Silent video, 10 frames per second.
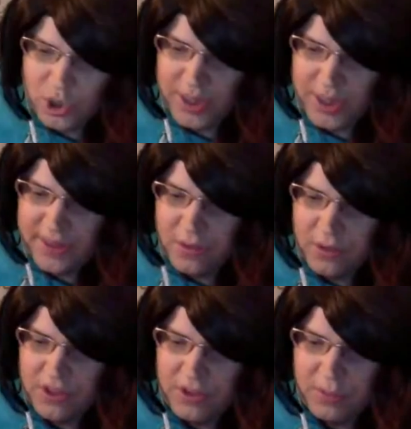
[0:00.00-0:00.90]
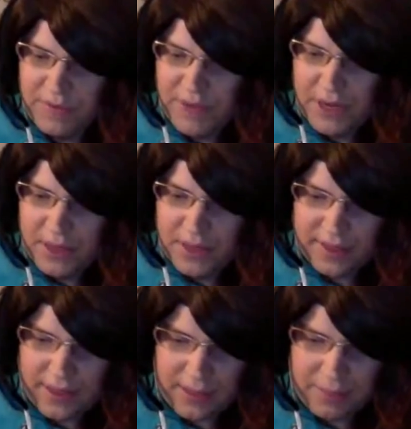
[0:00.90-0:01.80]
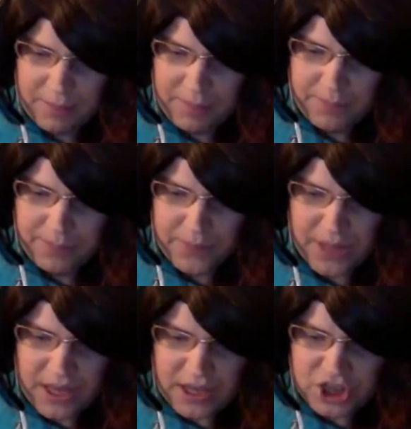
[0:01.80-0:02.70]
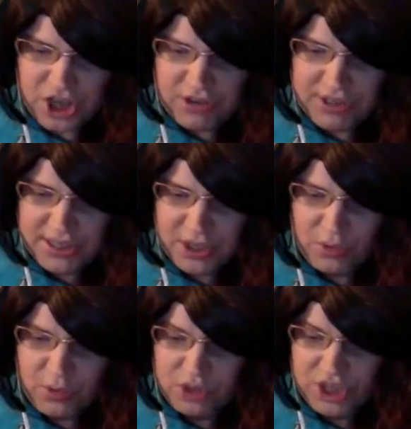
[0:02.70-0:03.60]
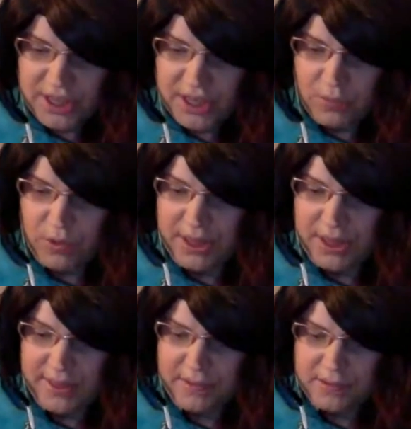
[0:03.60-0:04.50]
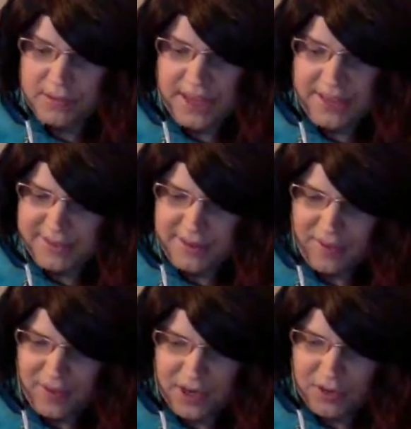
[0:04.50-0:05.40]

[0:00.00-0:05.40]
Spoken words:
is the only super fan in this game. And Jared didn't know who Jillian was. Thanks, David.